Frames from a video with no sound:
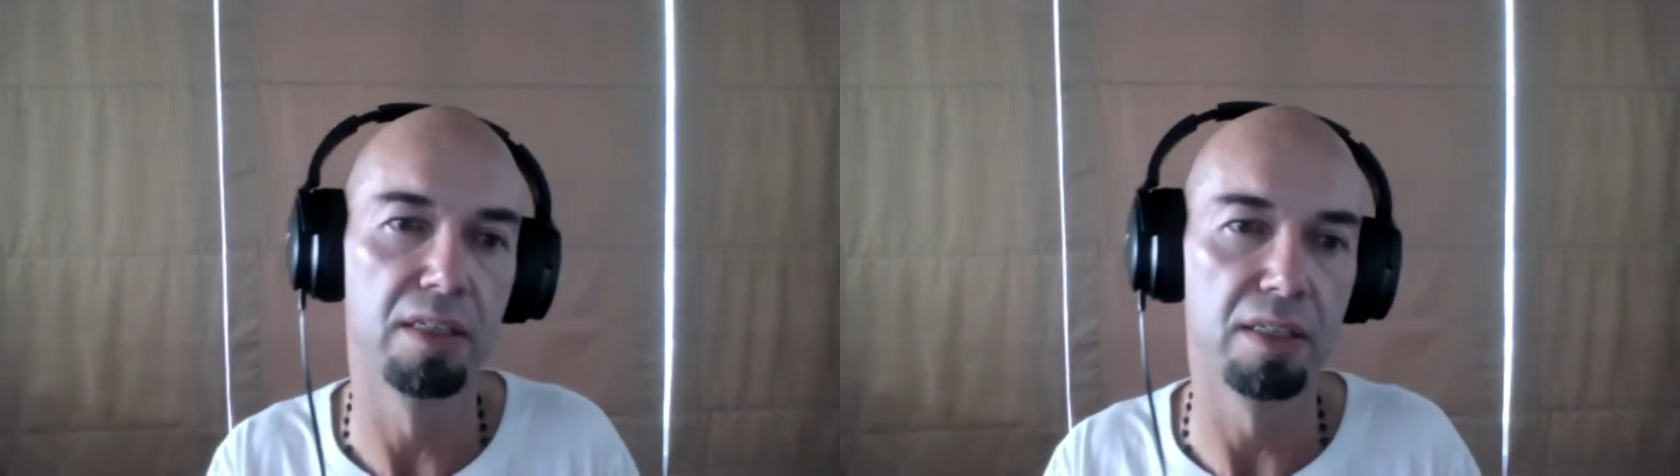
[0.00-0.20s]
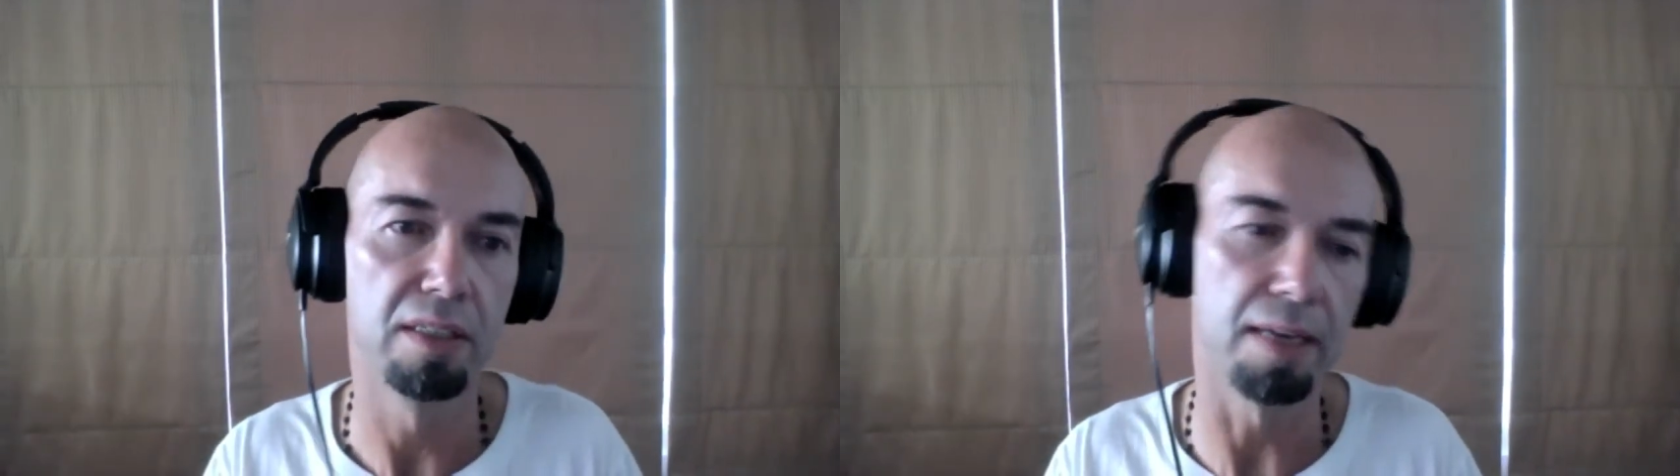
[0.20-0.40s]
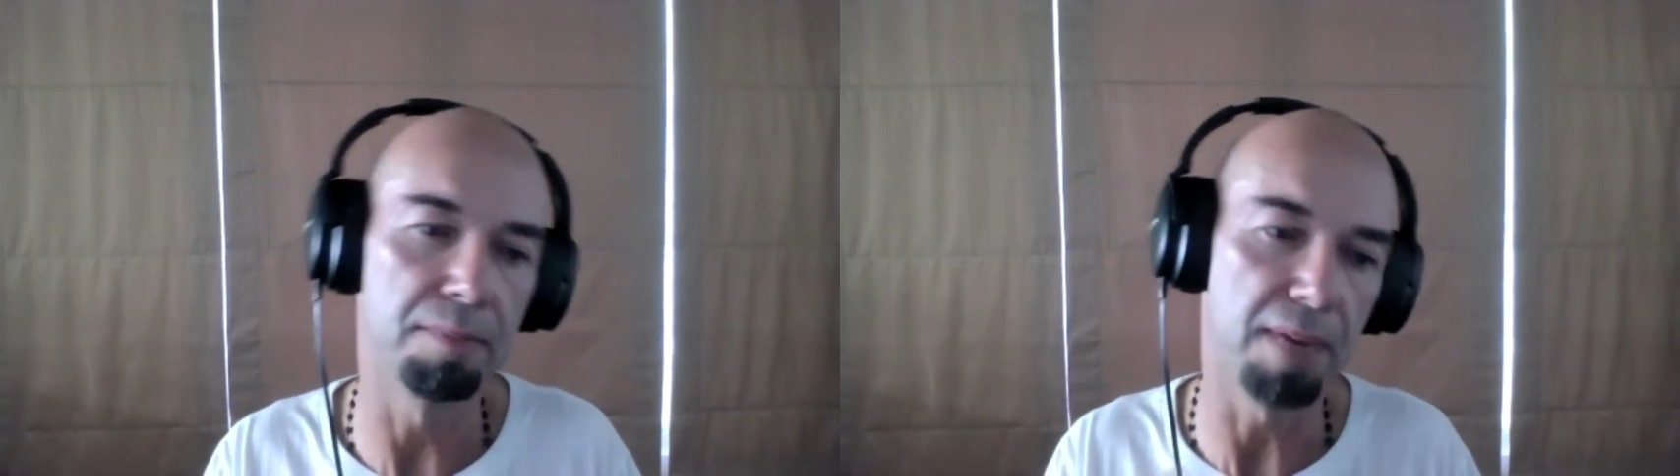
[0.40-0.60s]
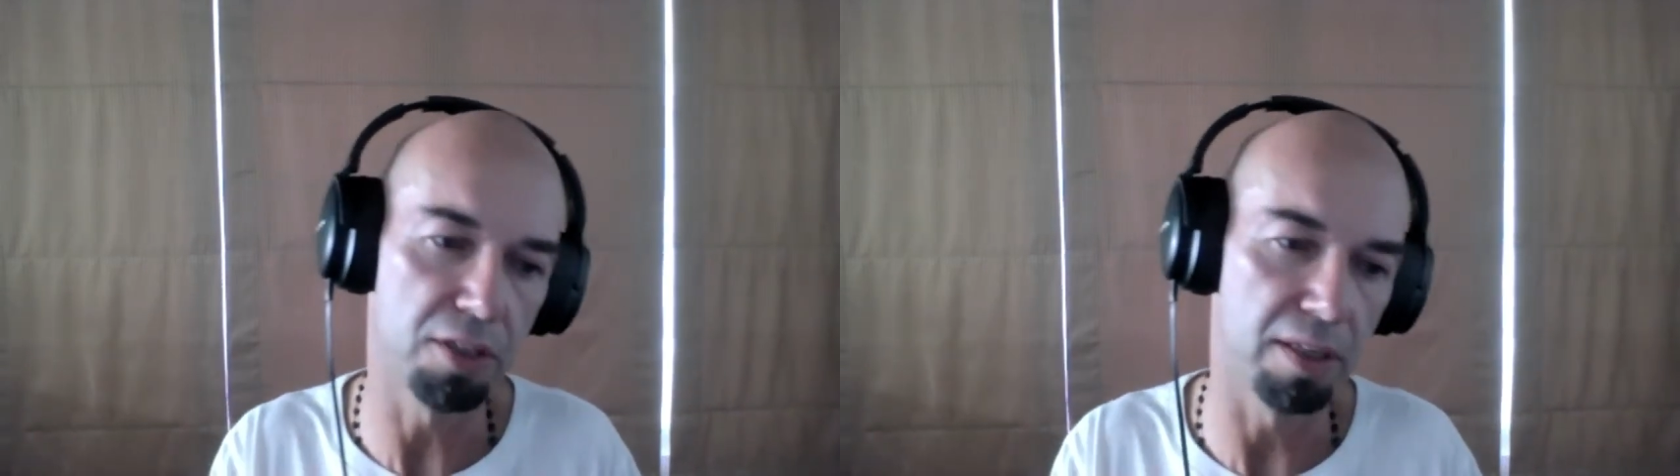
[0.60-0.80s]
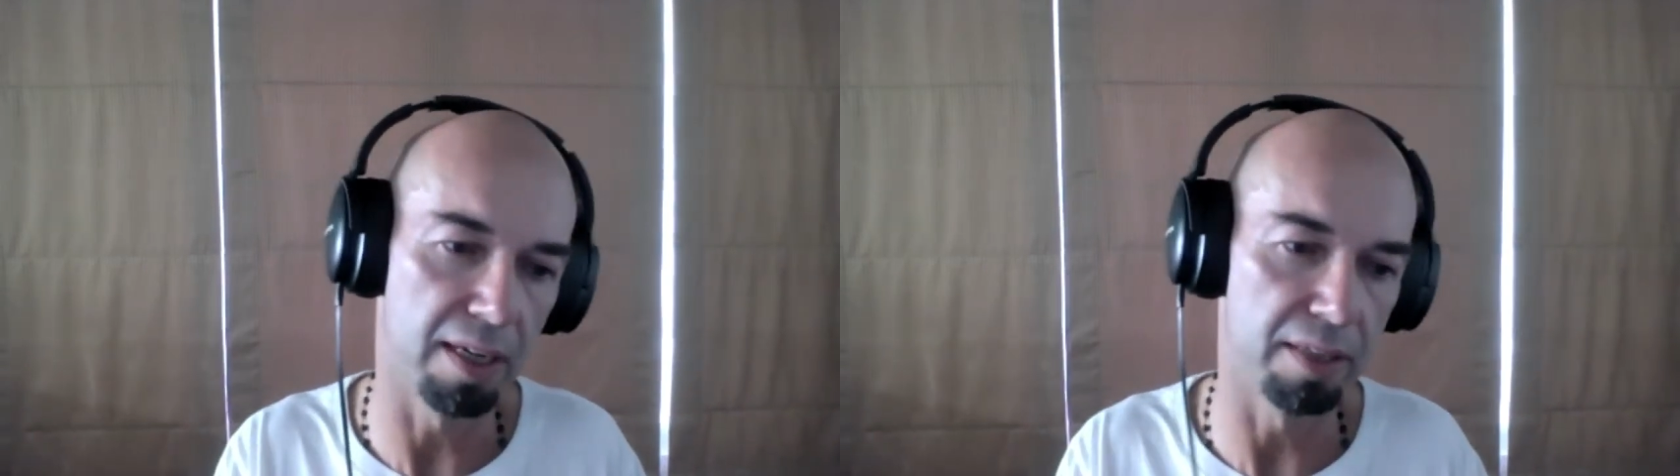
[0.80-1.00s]
Came back to
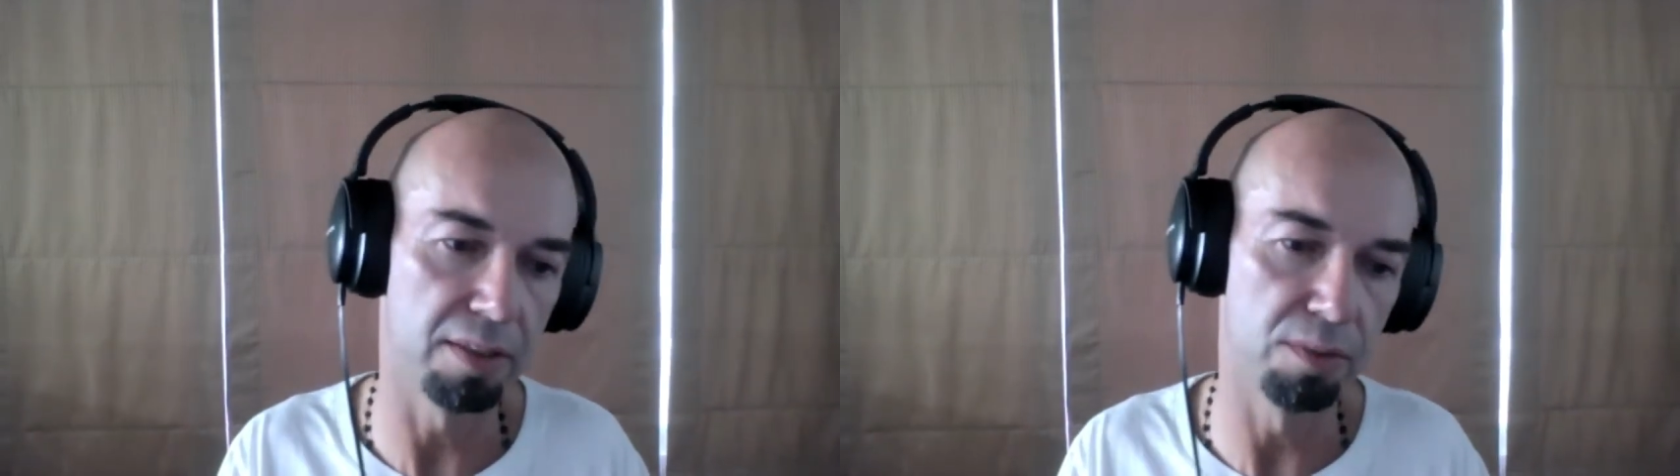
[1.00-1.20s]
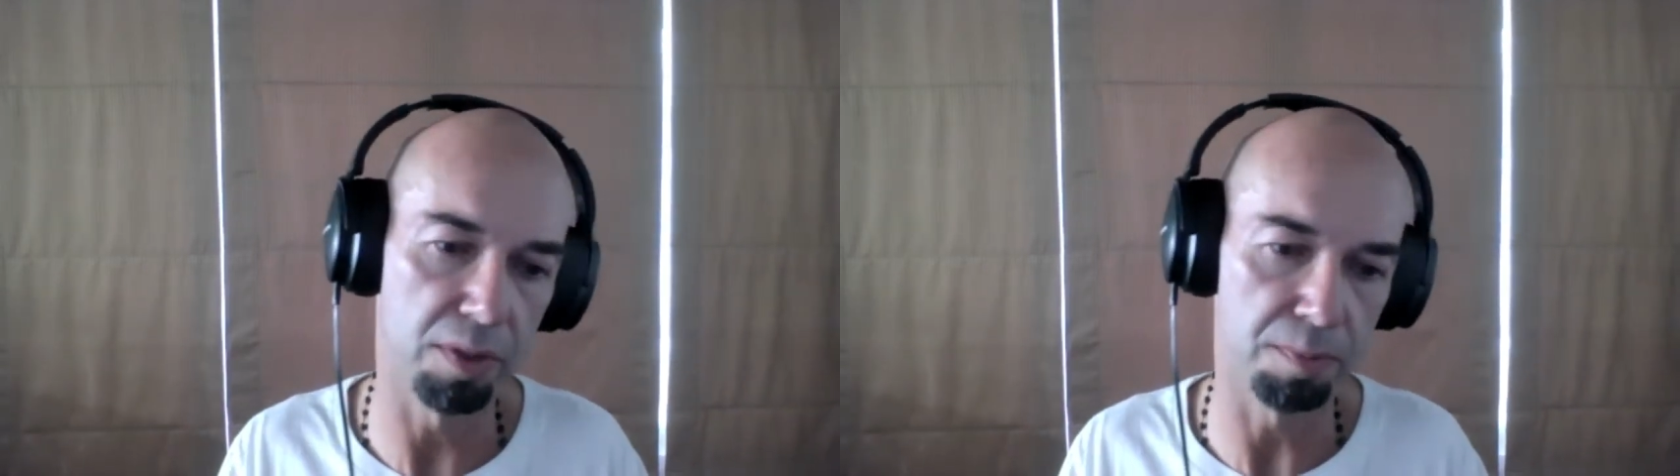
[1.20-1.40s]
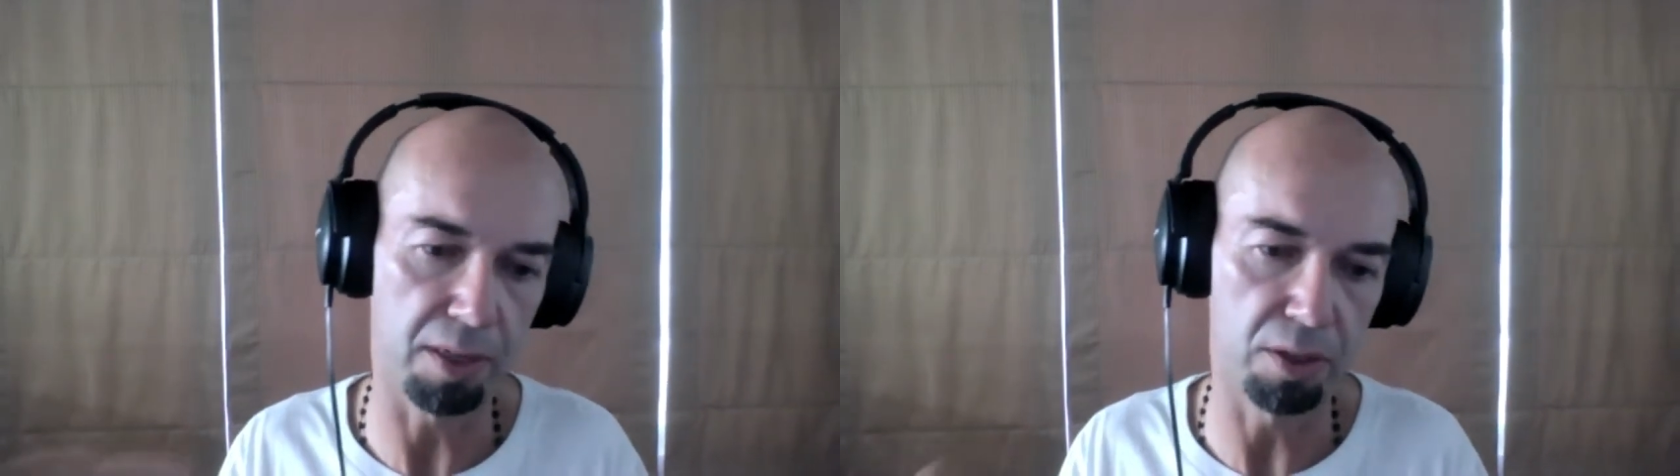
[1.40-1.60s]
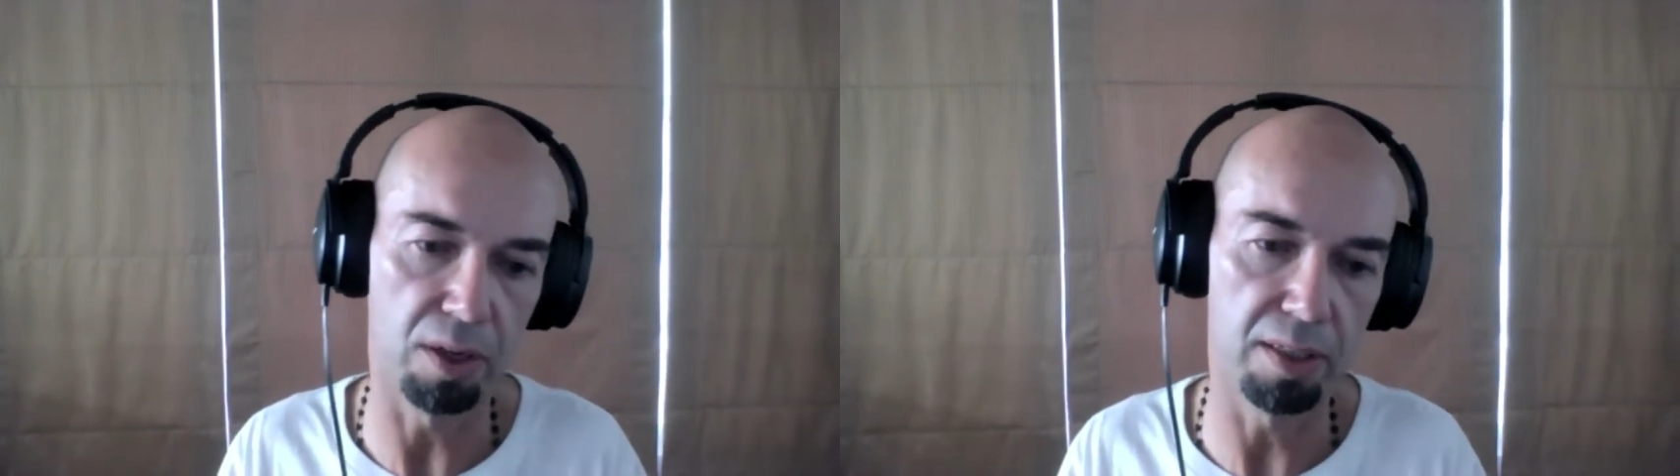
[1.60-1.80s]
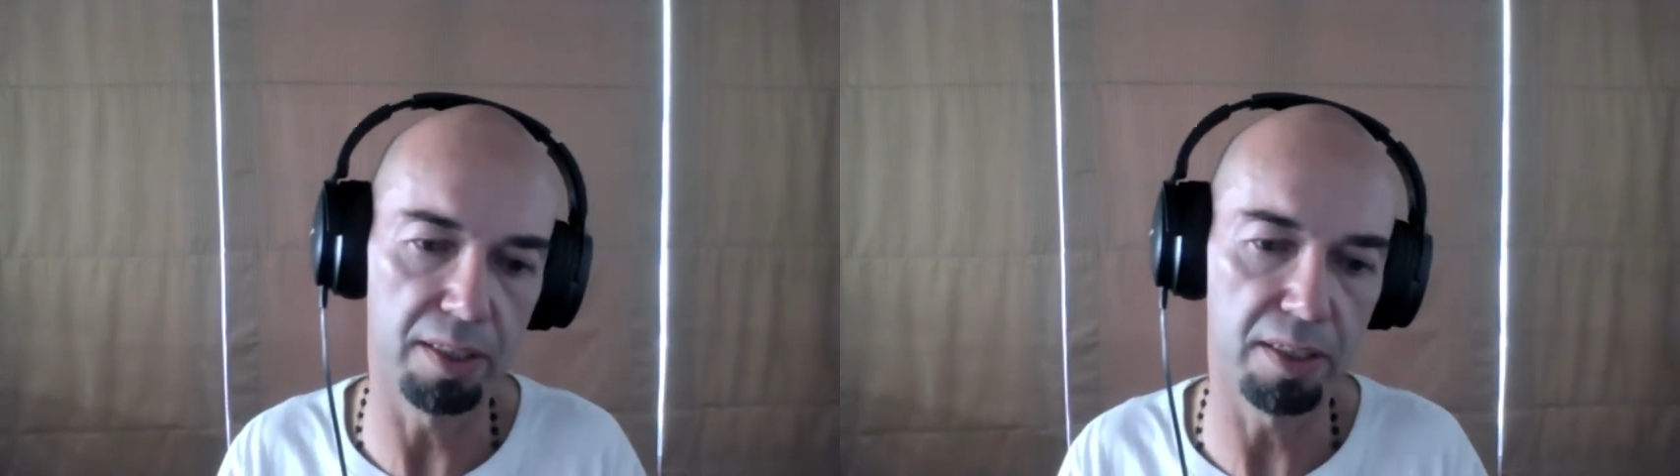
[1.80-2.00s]
London with my colleague,